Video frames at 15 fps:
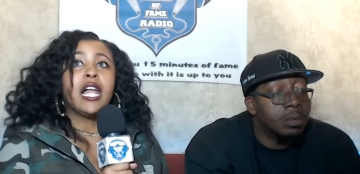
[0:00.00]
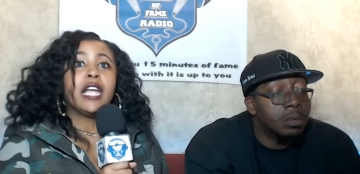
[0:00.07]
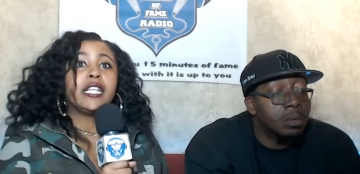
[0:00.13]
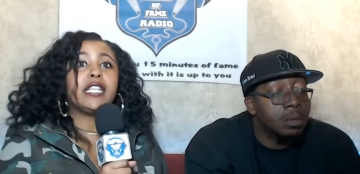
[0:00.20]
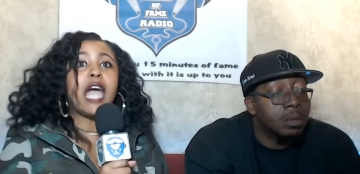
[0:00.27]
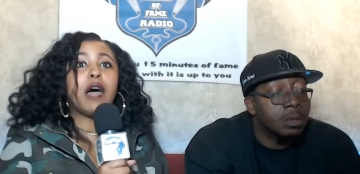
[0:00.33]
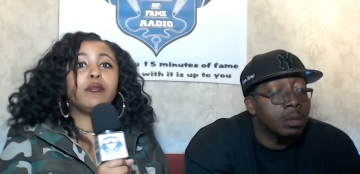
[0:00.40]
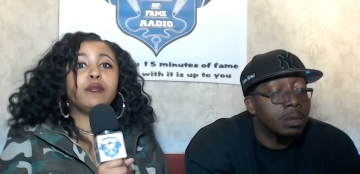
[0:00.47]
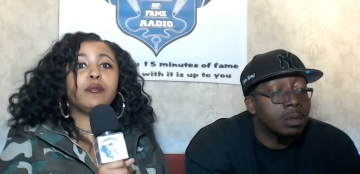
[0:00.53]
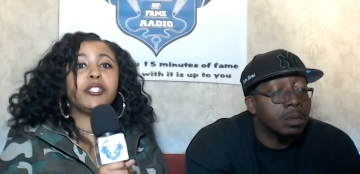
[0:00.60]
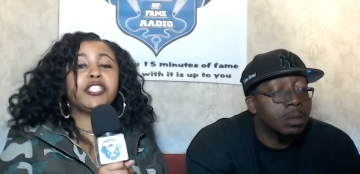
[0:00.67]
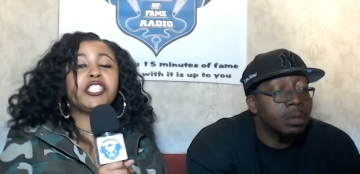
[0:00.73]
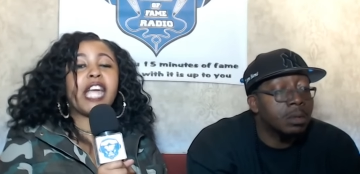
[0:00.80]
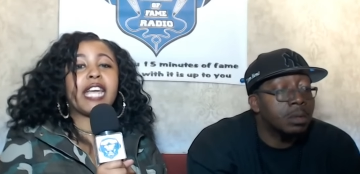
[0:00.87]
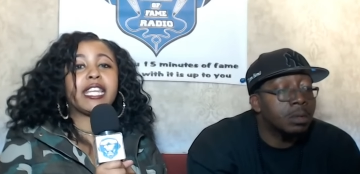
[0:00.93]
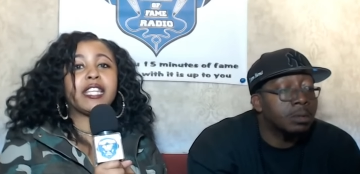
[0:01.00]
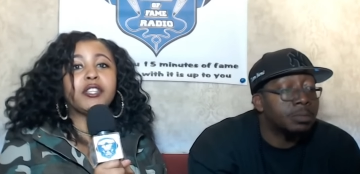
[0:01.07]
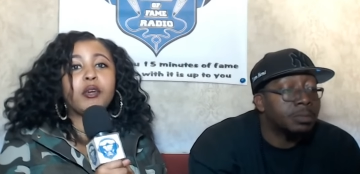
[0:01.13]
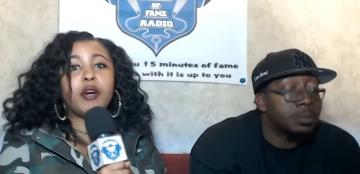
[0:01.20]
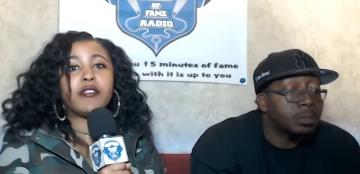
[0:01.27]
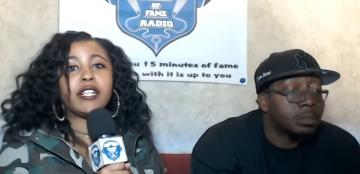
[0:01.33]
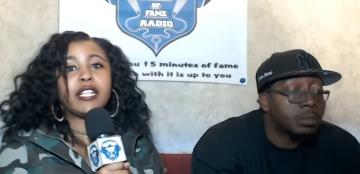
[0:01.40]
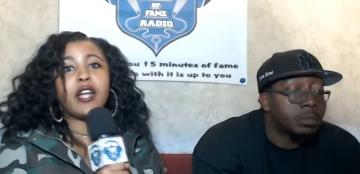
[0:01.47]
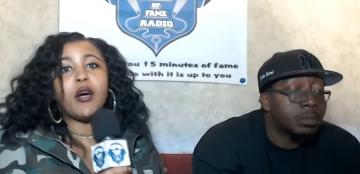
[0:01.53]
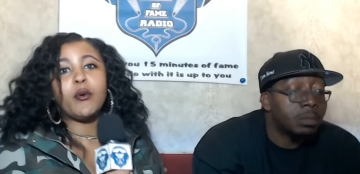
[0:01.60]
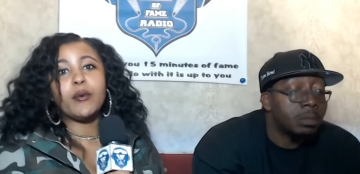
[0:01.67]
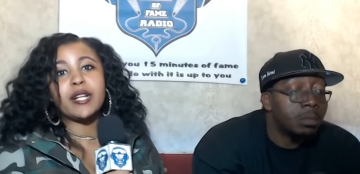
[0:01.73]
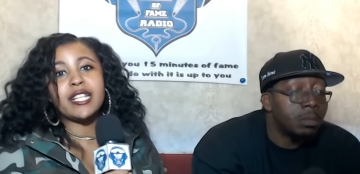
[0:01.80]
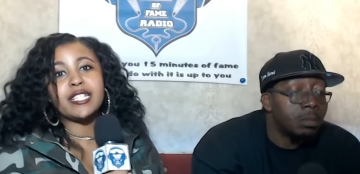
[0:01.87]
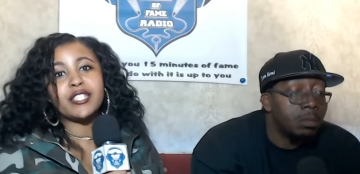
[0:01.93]
Speaker 1: Yo, what's shaking? You already know
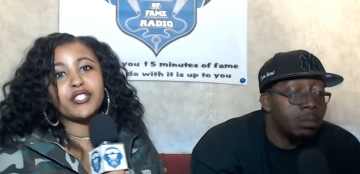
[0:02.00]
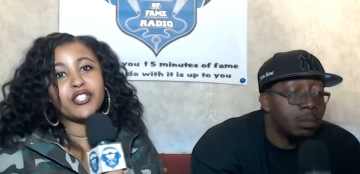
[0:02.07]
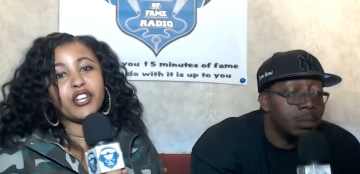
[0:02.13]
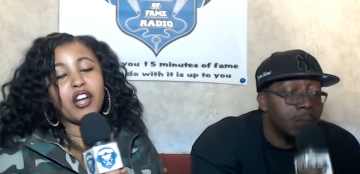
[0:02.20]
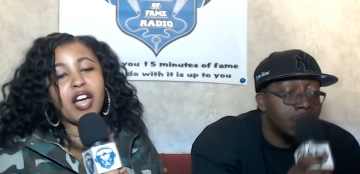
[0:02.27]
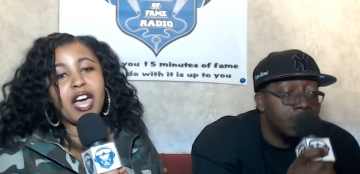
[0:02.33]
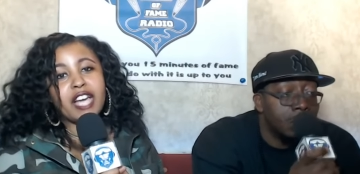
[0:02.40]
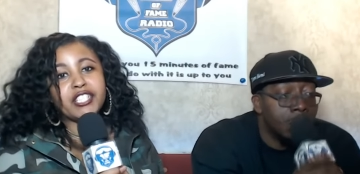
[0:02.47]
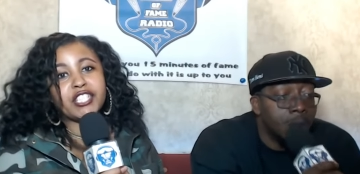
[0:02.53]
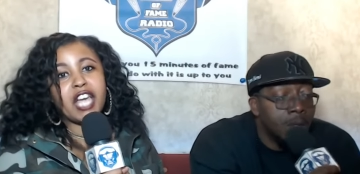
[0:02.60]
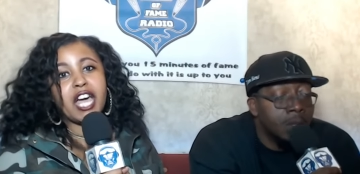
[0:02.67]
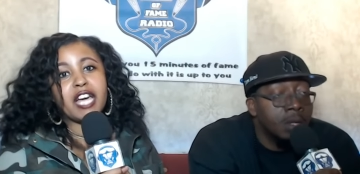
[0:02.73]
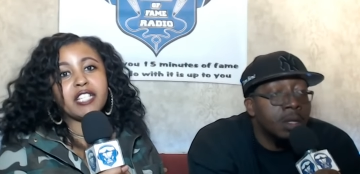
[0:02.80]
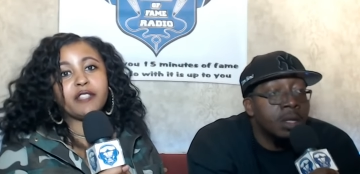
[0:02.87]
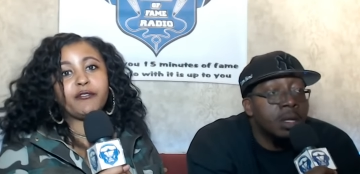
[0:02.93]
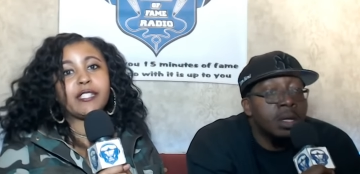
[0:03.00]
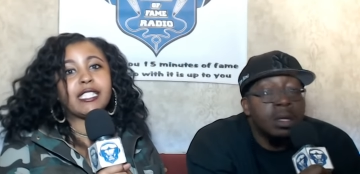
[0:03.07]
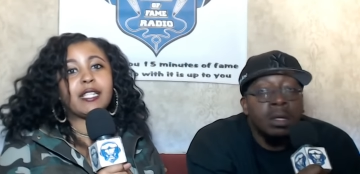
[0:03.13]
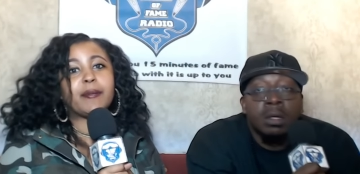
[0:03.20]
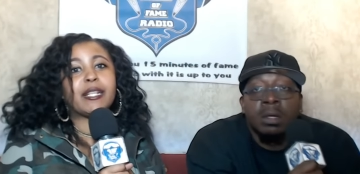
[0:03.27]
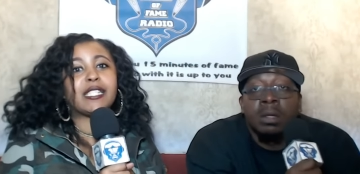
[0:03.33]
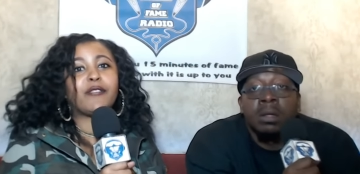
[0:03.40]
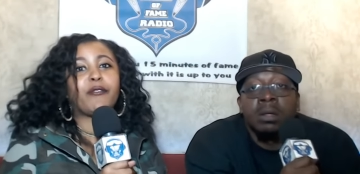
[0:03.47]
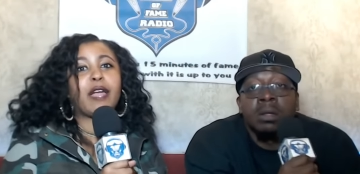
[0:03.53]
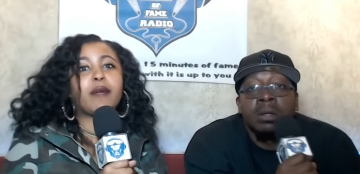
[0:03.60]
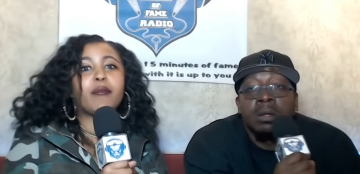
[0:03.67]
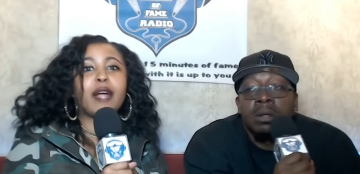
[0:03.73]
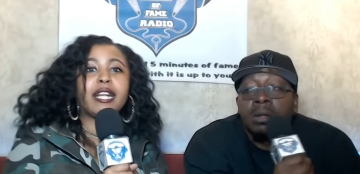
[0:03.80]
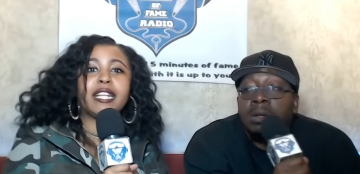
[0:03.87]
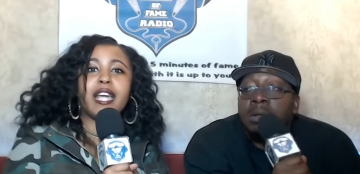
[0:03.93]
who it is. It's your girl Ash Cash, 15 Minutes of
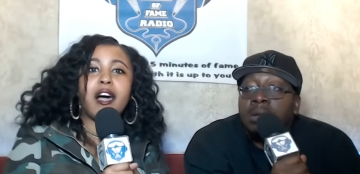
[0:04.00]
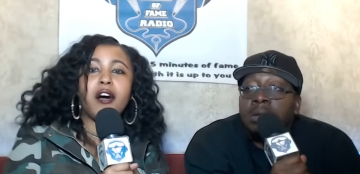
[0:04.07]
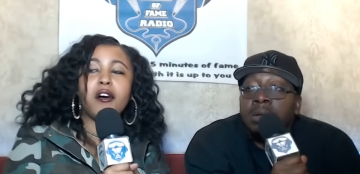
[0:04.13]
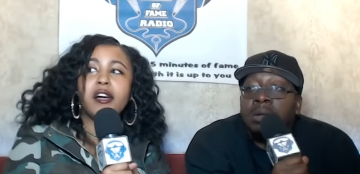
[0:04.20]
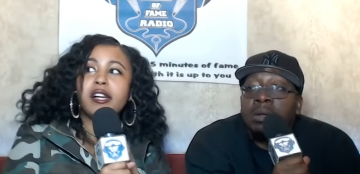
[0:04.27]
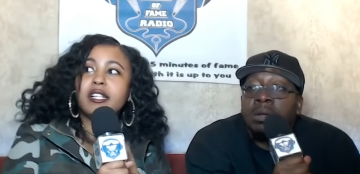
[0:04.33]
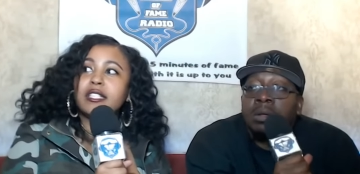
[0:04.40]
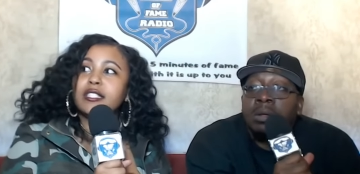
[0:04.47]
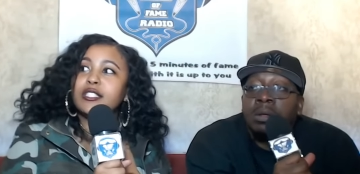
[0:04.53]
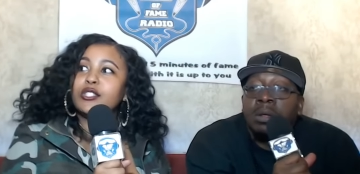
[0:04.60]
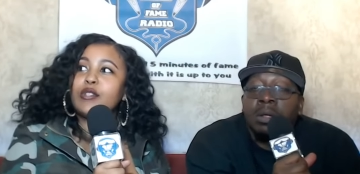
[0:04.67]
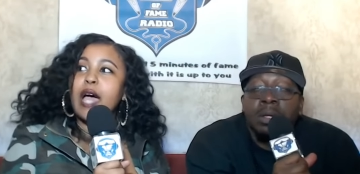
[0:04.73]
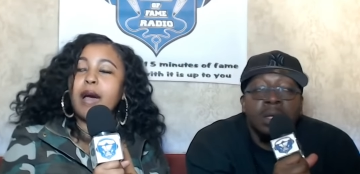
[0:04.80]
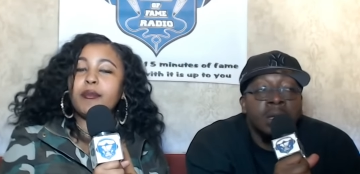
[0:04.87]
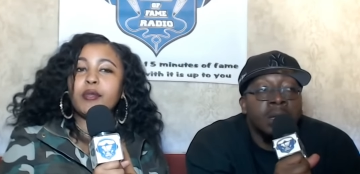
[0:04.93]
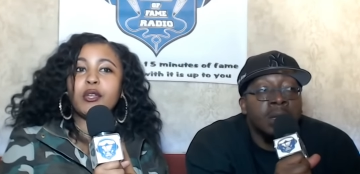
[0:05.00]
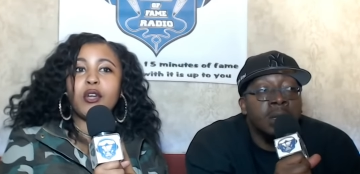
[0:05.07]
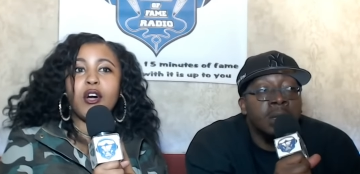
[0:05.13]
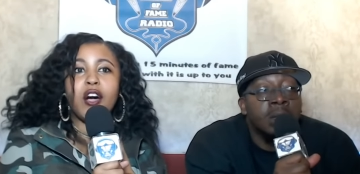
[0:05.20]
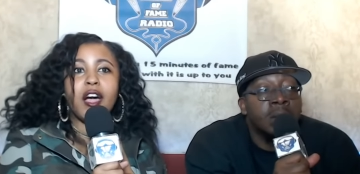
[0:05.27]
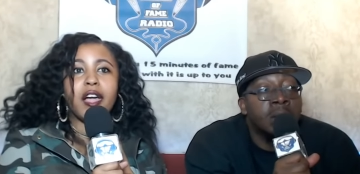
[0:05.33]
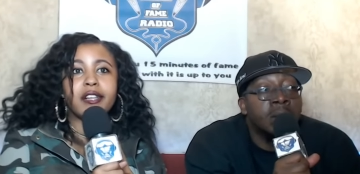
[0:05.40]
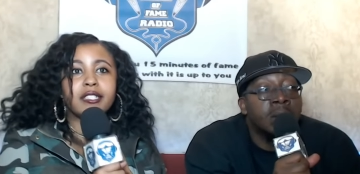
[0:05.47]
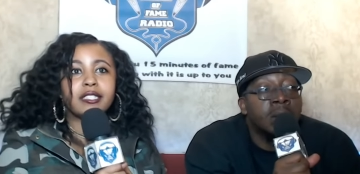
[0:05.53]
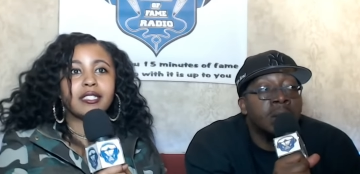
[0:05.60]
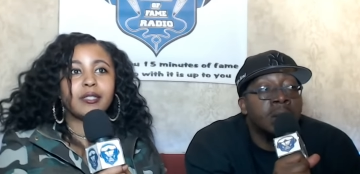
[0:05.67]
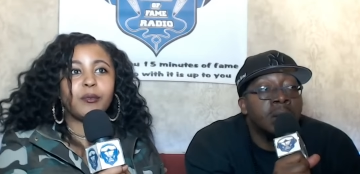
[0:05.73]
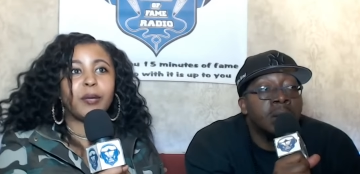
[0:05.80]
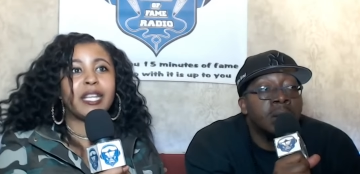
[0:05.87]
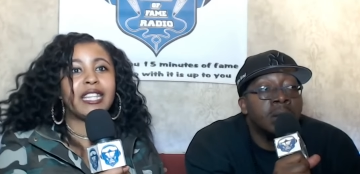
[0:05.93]
Fame Radio, Trap New York.
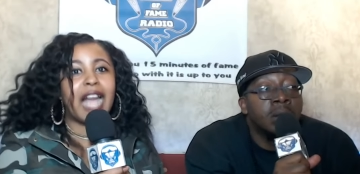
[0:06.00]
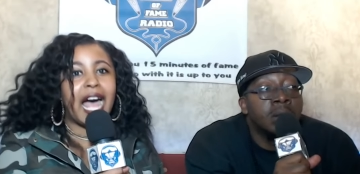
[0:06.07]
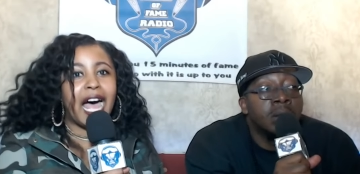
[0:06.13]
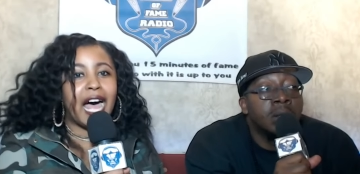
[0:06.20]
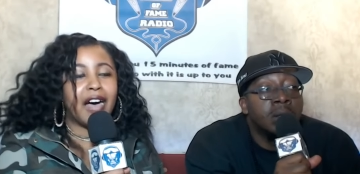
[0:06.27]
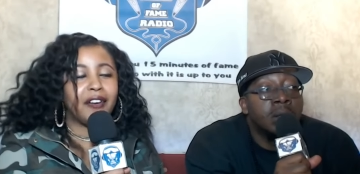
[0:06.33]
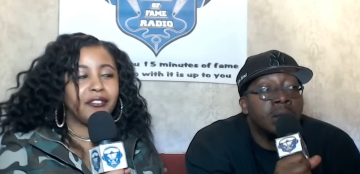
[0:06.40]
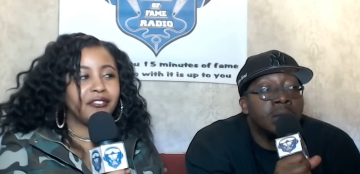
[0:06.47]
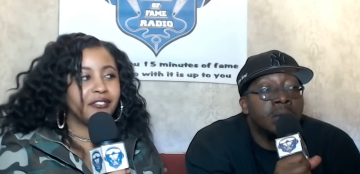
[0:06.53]
We live.